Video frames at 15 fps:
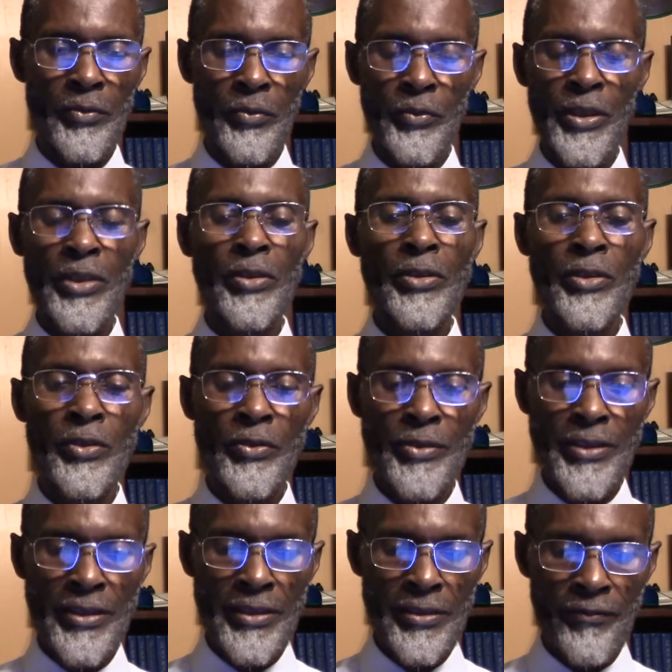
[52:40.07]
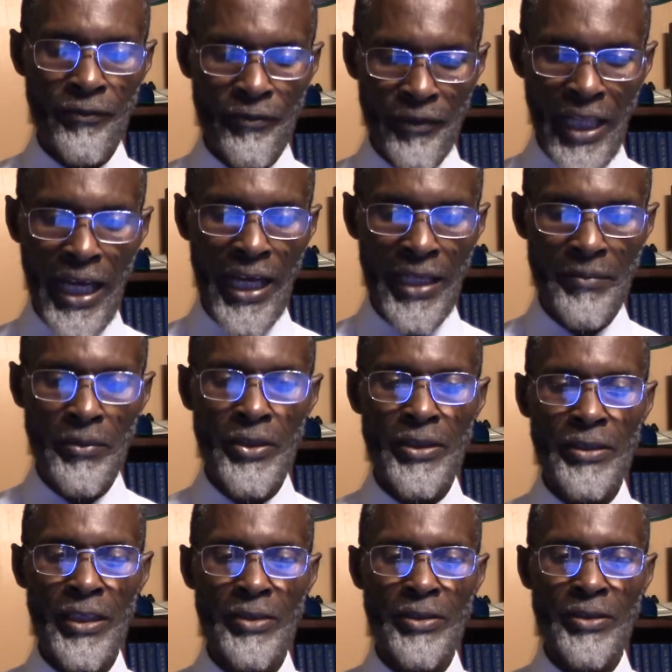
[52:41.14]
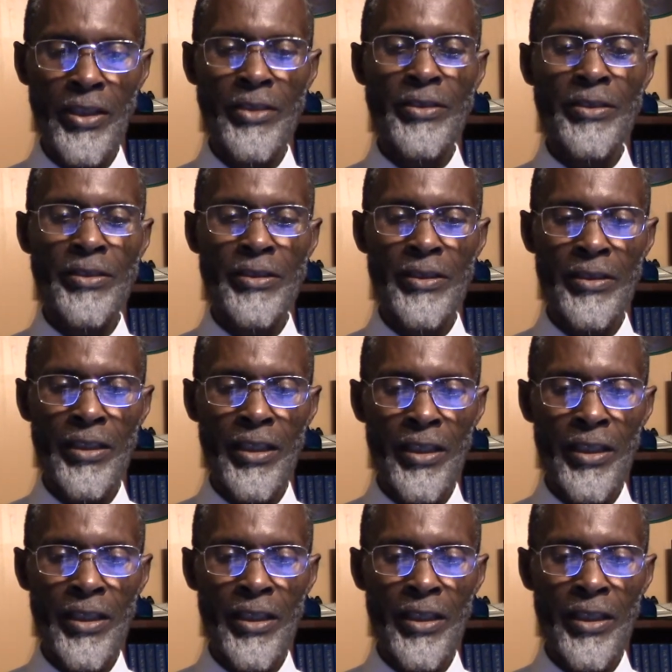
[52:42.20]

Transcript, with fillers: We could use fly, but just